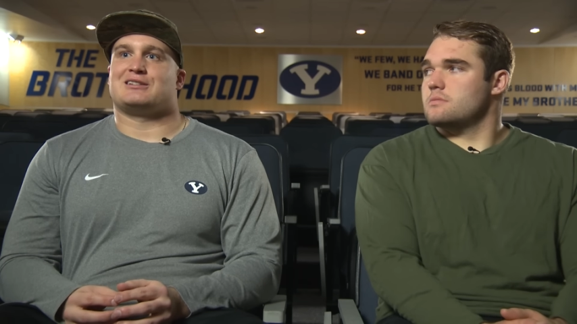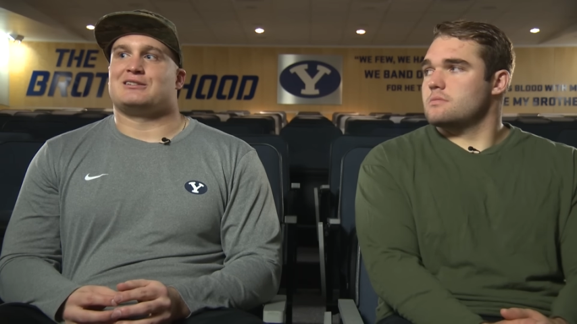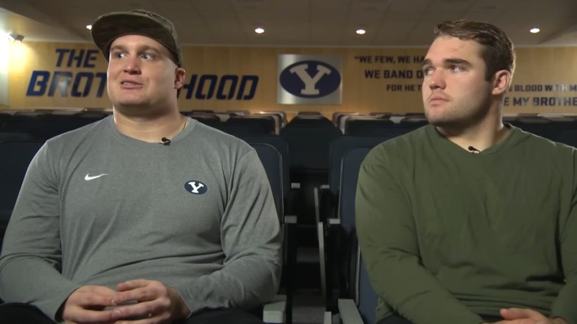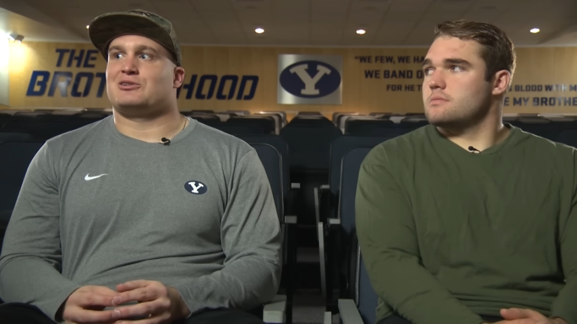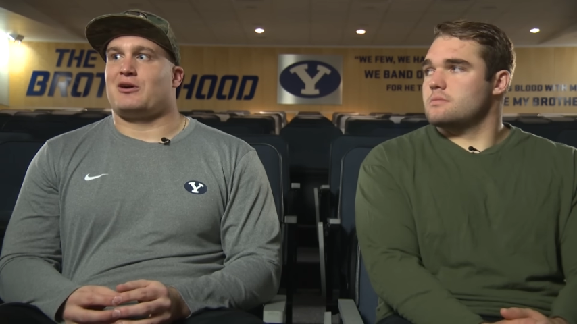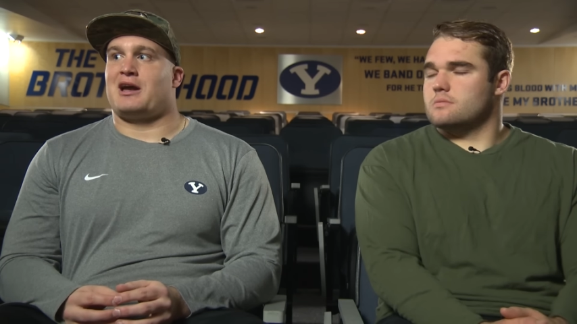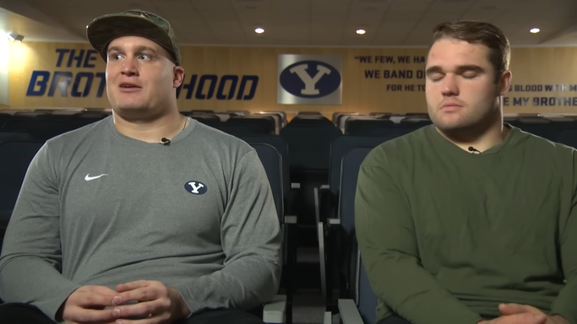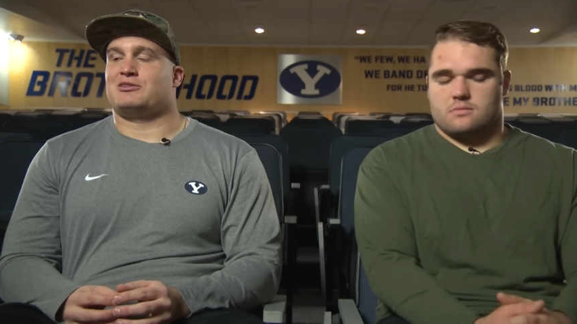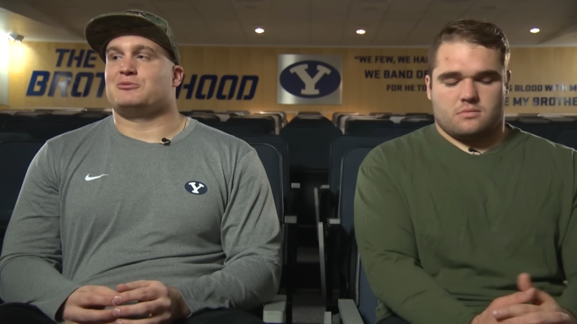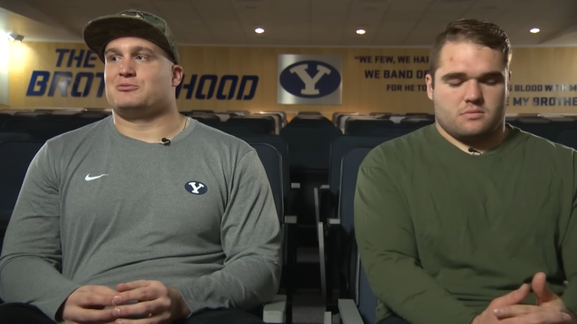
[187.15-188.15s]
Speaker 1: And so I
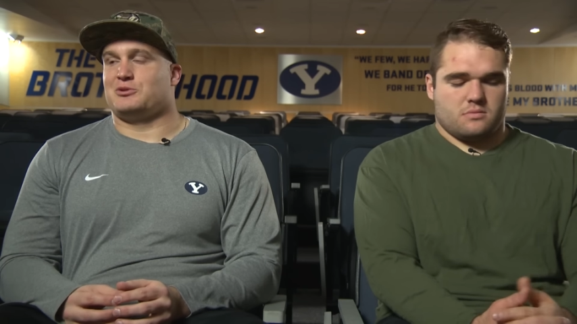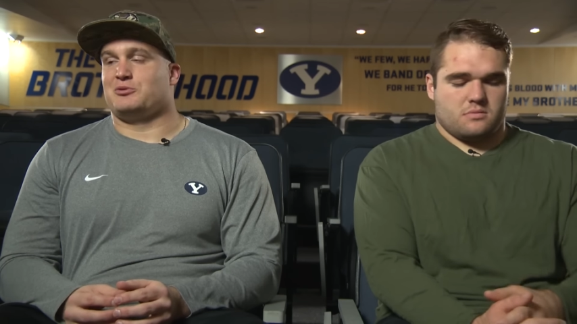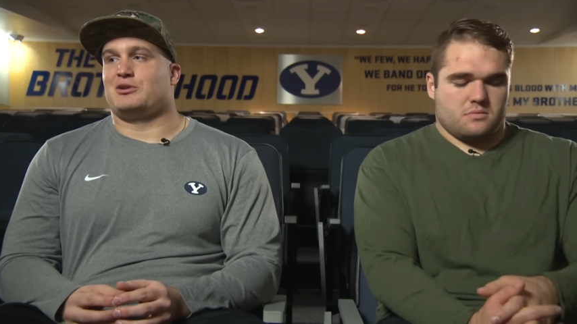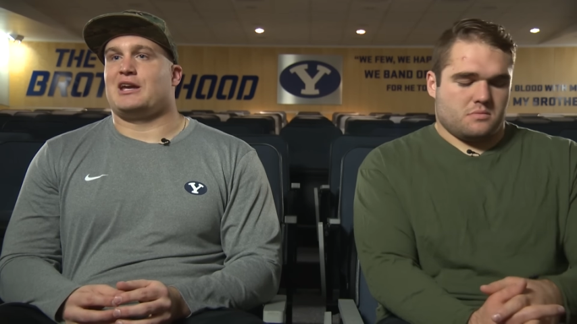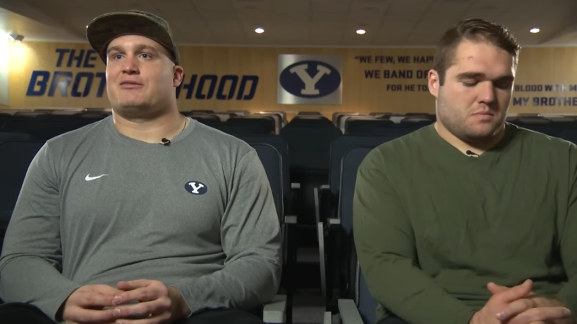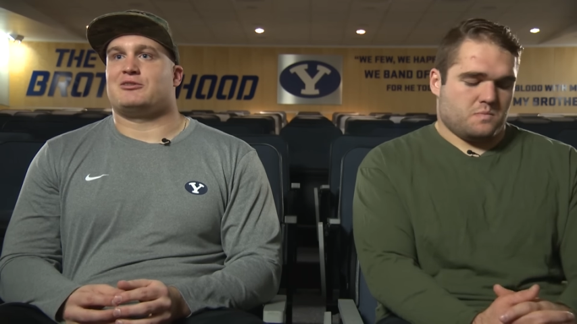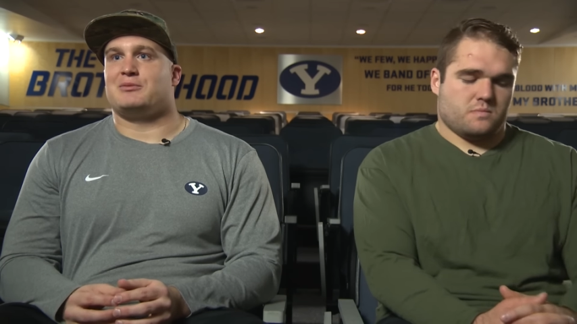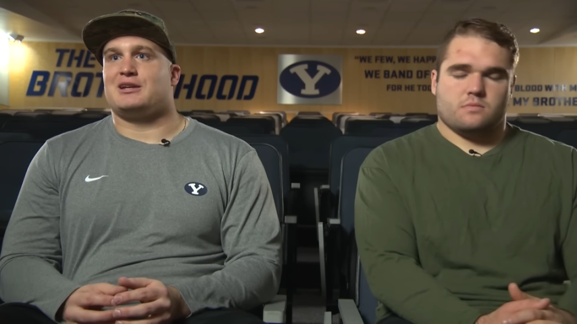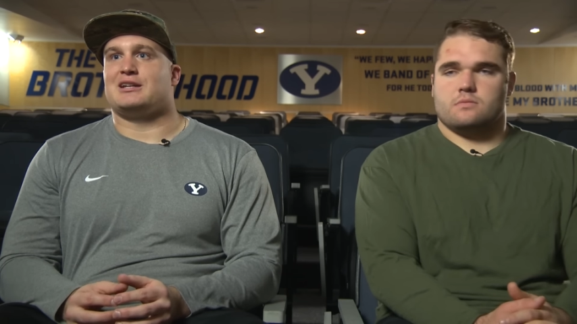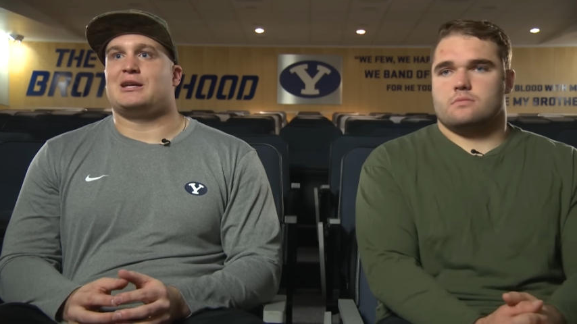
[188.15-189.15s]
have to, we really have to
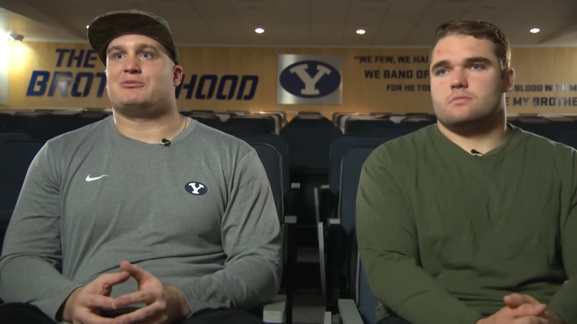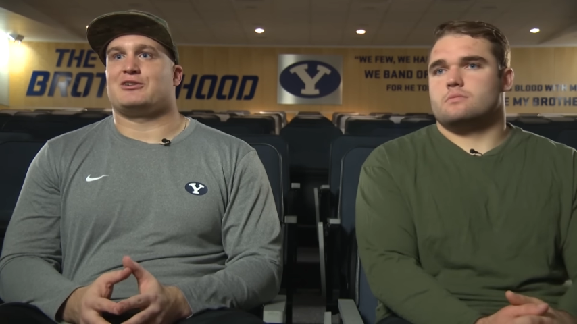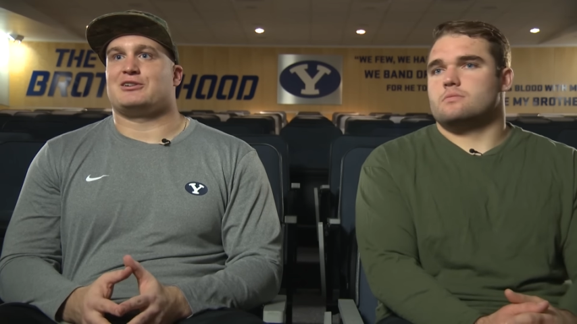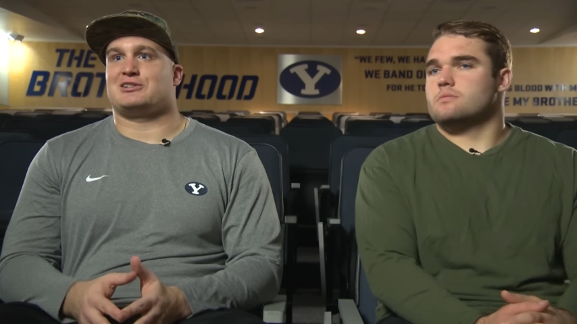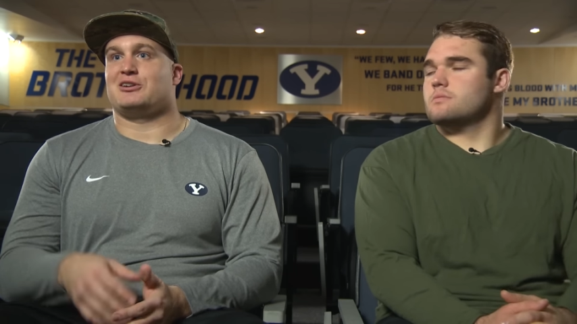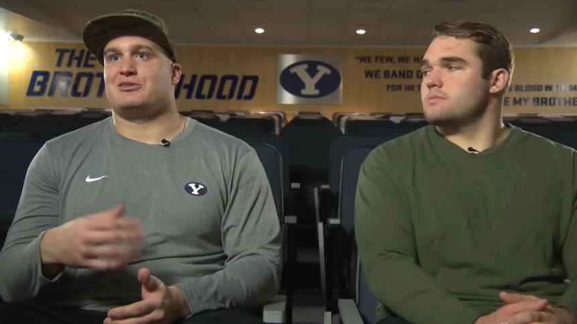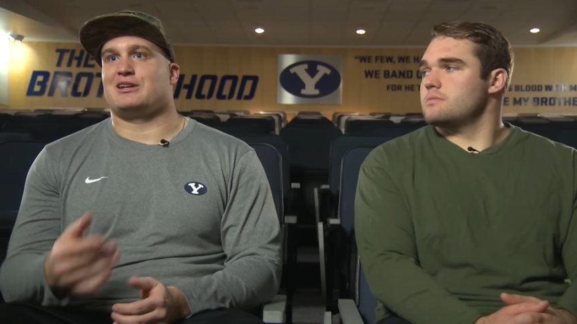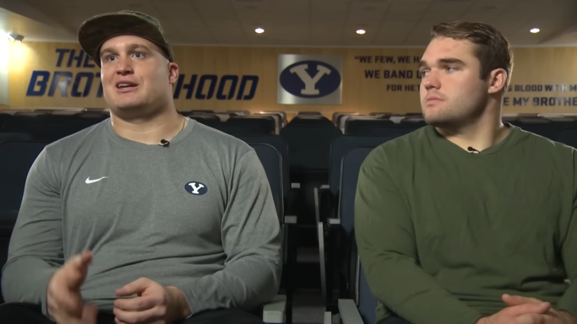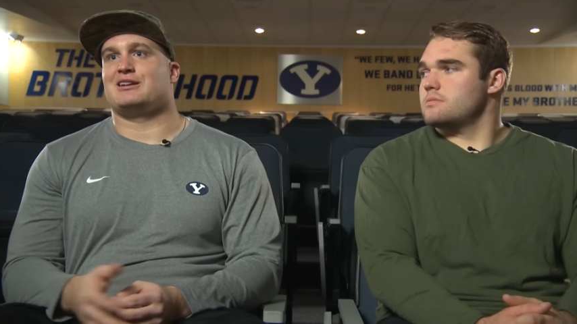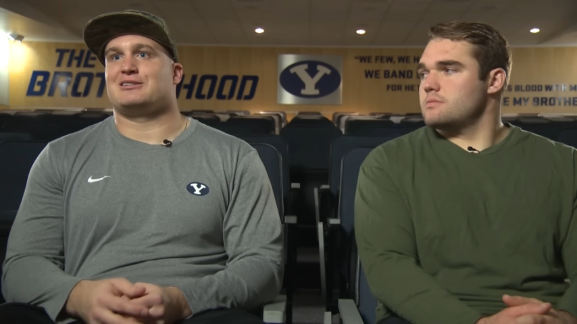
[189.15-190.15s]
make a name for ourselves
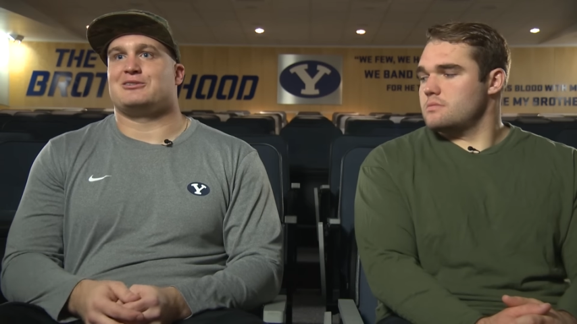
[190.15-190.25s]
again,